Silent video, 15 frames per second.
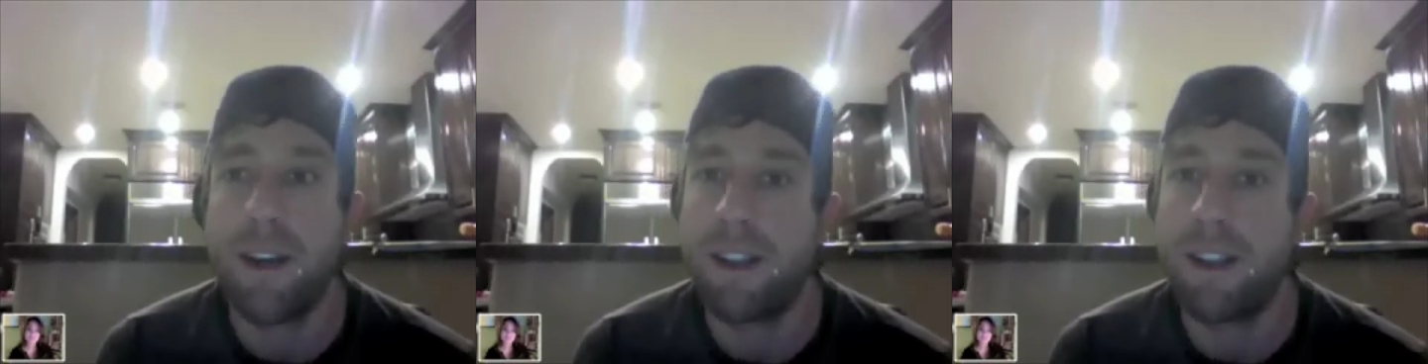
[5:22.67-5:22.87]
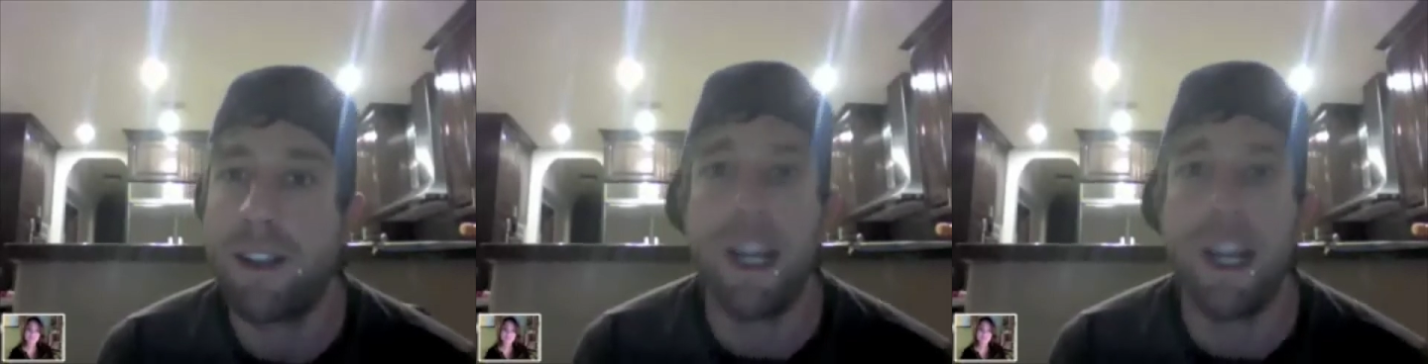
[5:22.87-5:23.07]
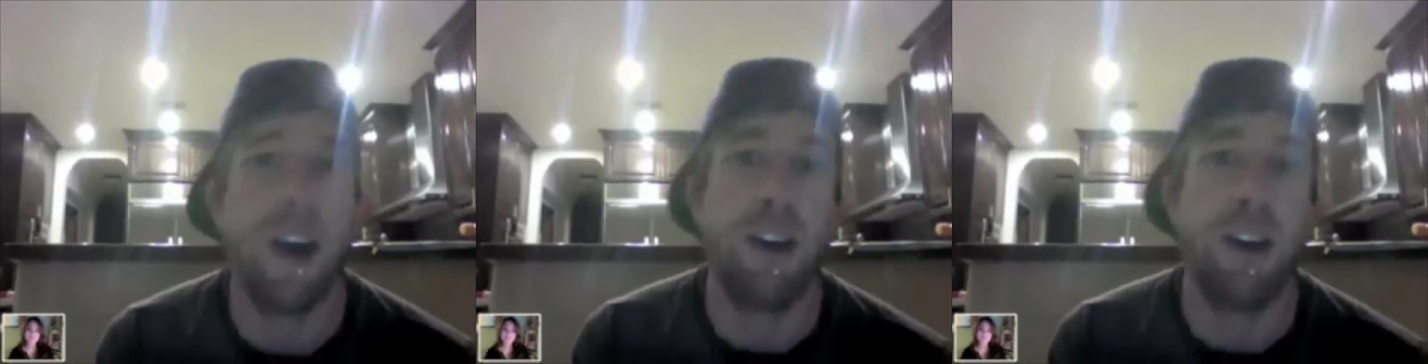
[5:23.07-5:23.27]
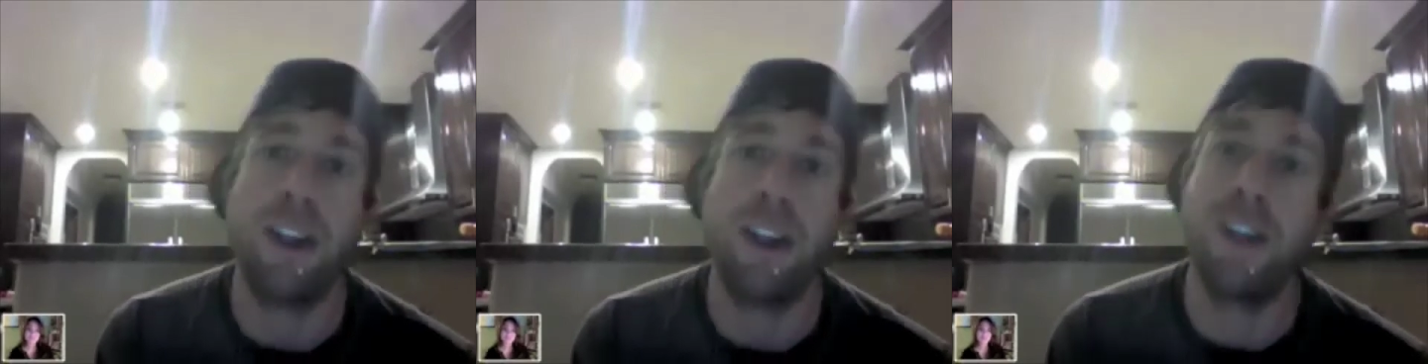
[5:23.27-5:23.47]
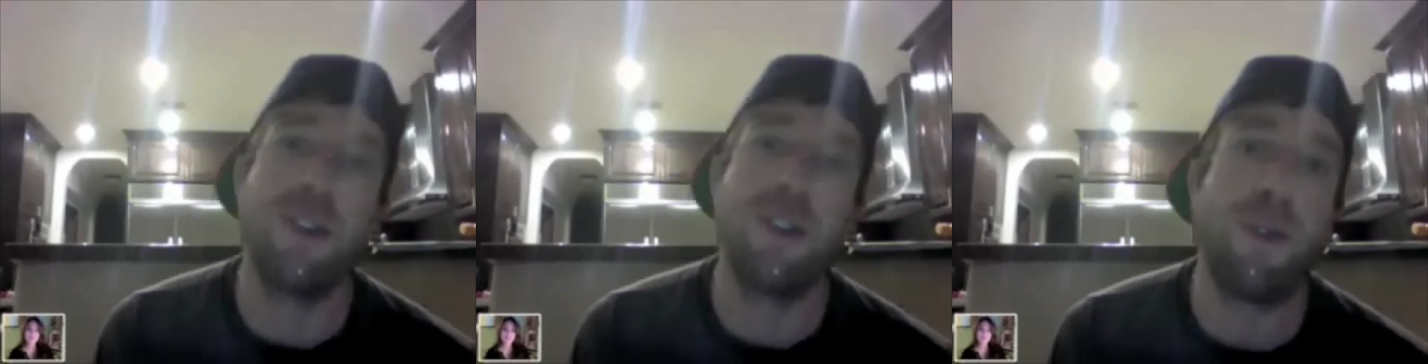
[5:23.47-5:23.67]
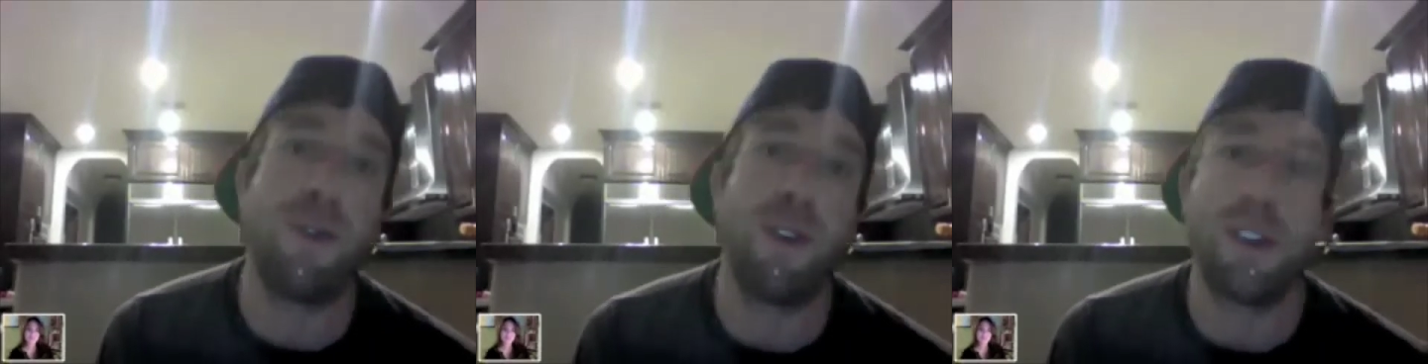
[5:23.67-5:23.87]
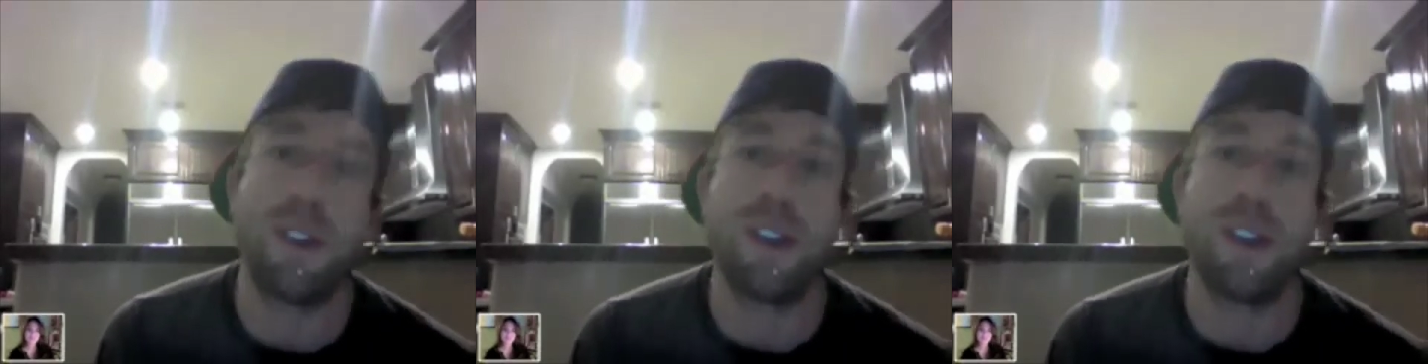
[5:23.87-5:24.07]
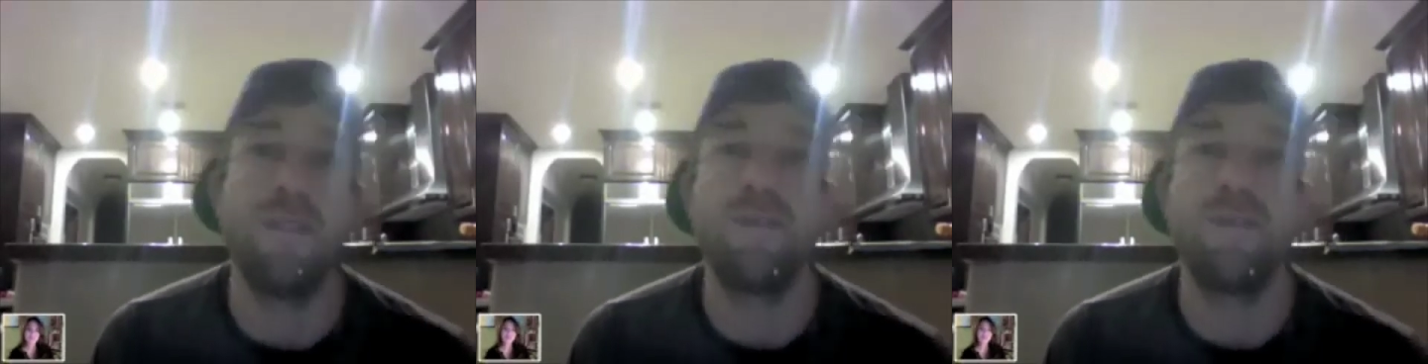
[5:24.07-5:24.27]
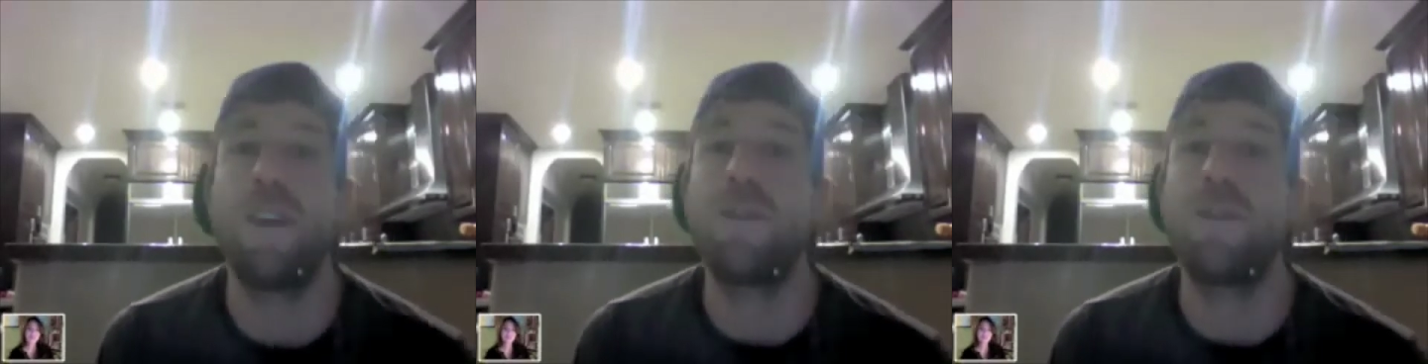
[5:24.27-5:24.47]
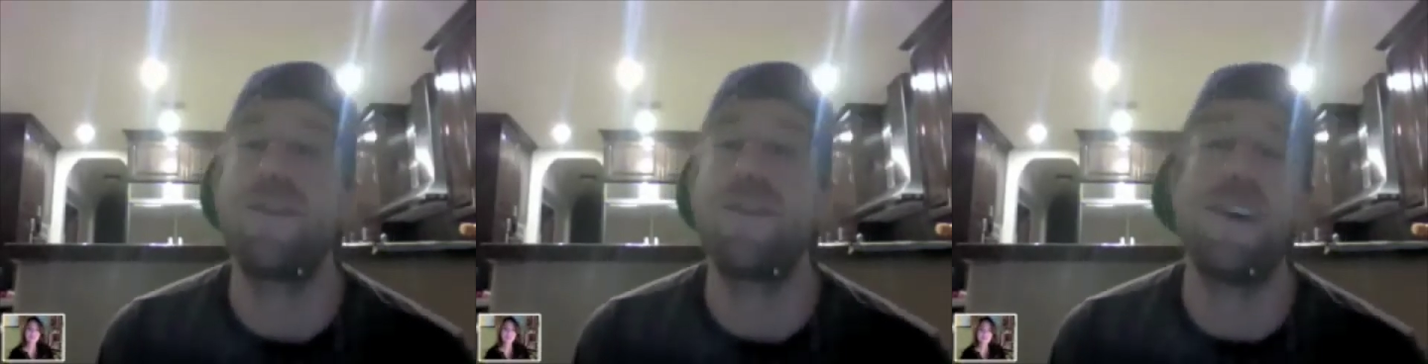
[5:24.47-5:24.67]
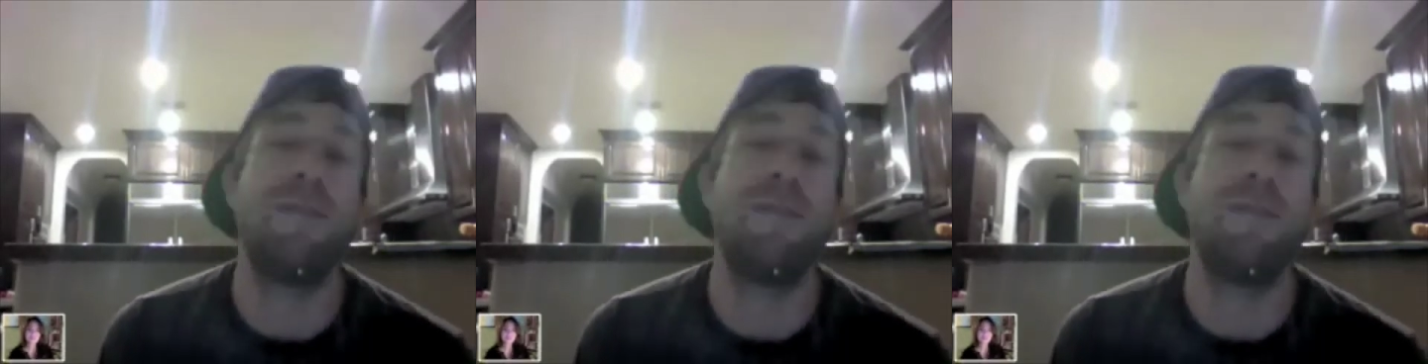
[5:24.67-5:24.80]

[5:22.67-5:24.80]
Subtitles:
stay healthy and so forth. So it was fun.